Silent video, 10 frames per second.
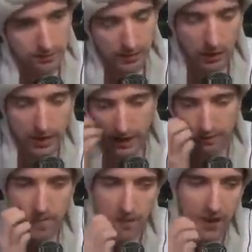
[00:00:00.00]
Okay,
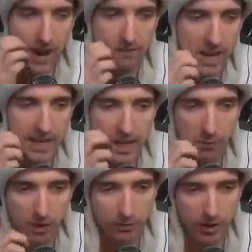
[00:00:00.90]
if I had my E, I
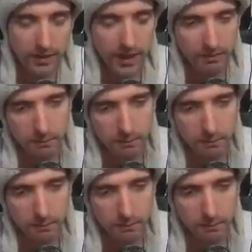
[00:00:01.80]
would have fought that.